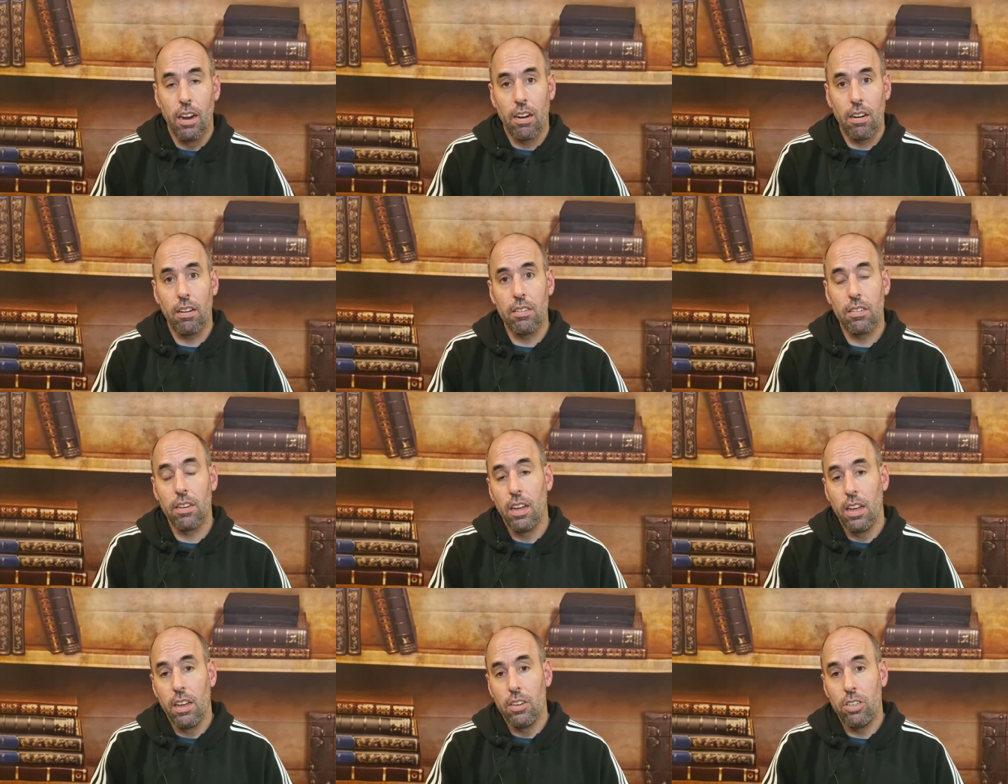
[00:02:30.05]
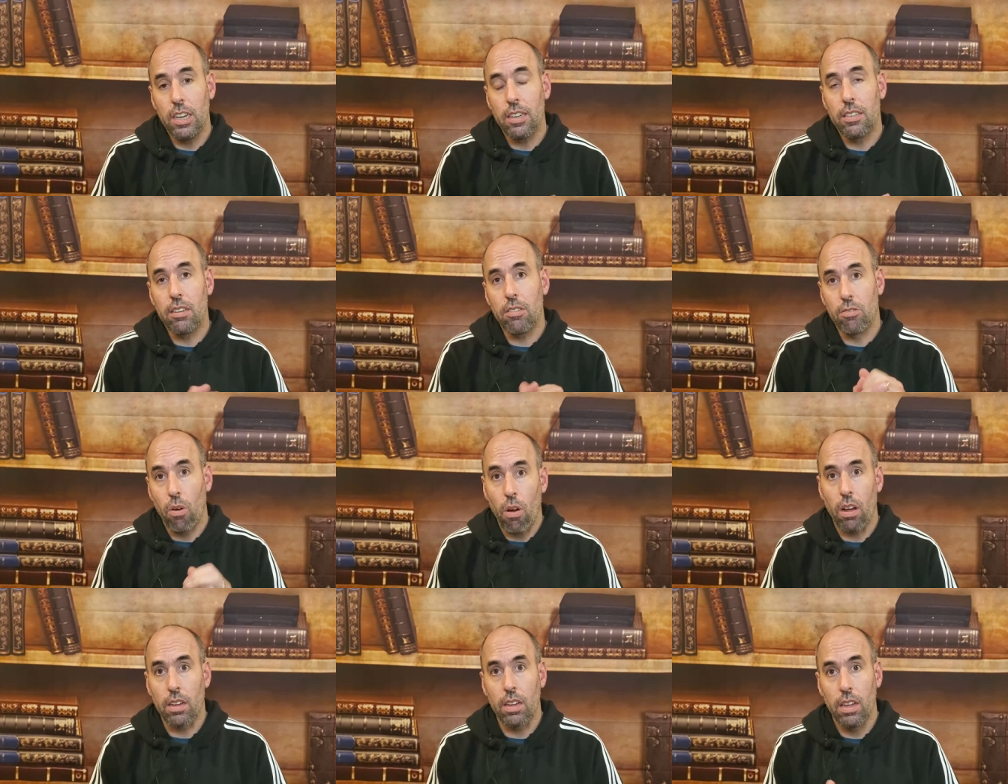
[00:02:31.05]
hers, she could still
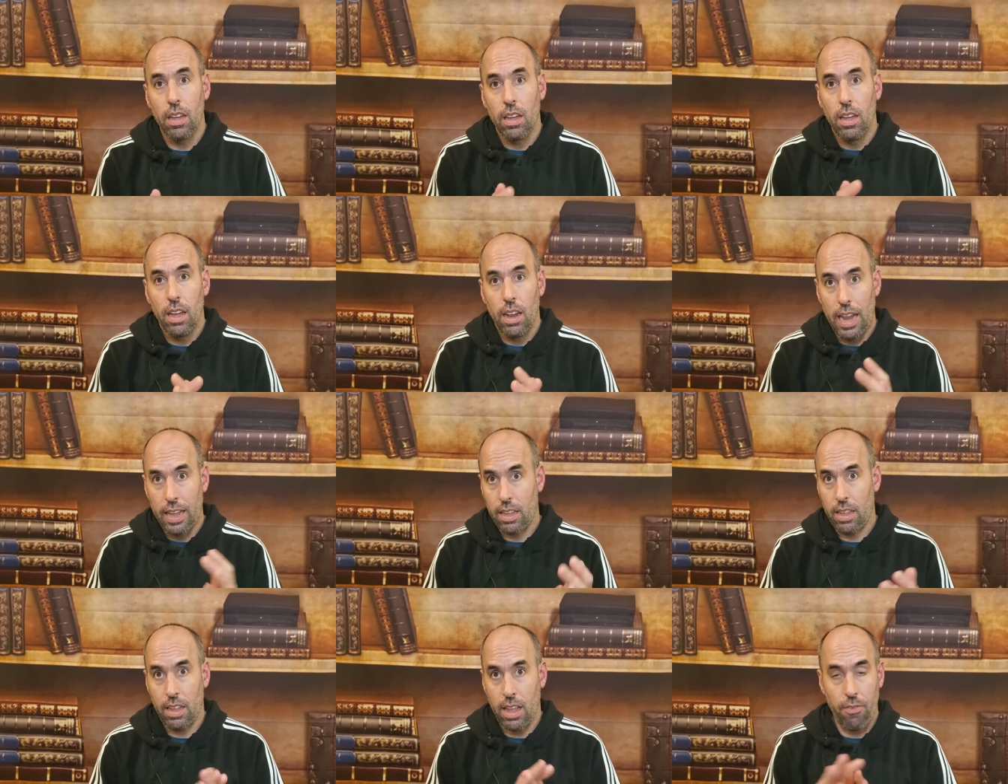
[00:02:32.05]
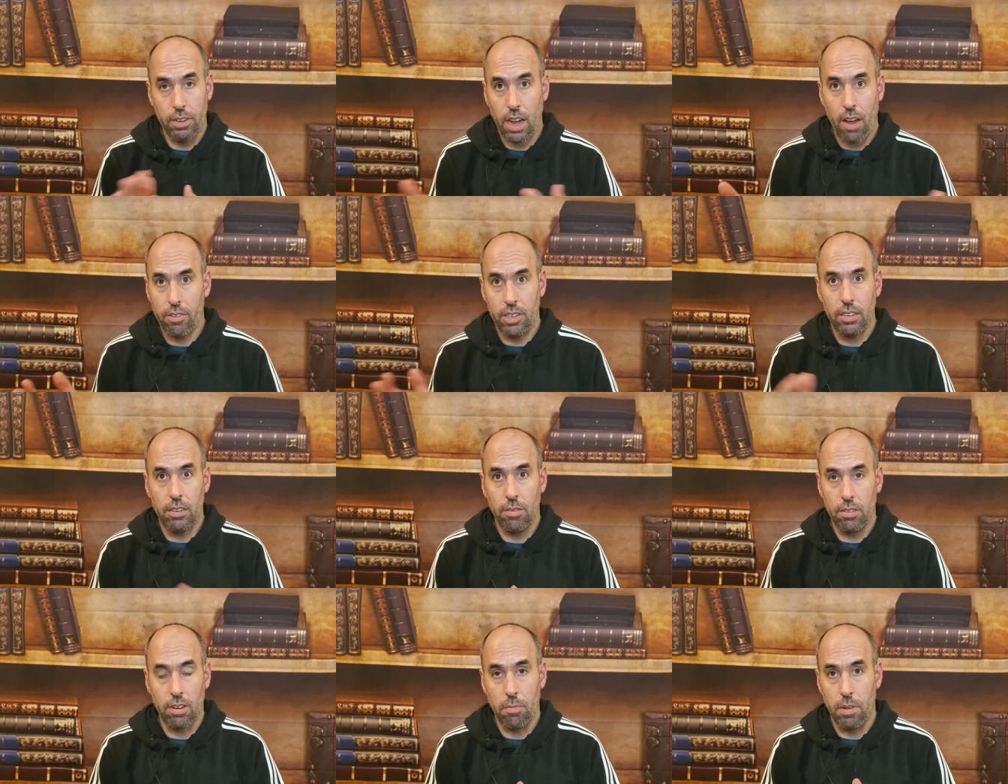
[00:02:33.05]
talk, like have a conversation
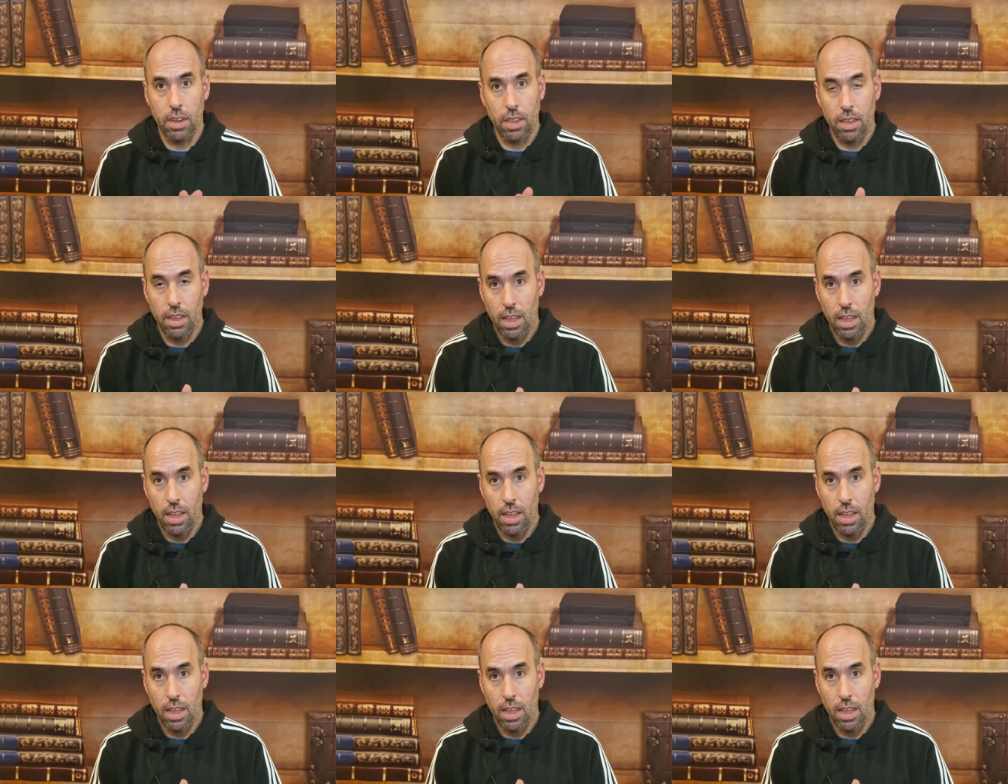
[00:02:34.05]
with somebody.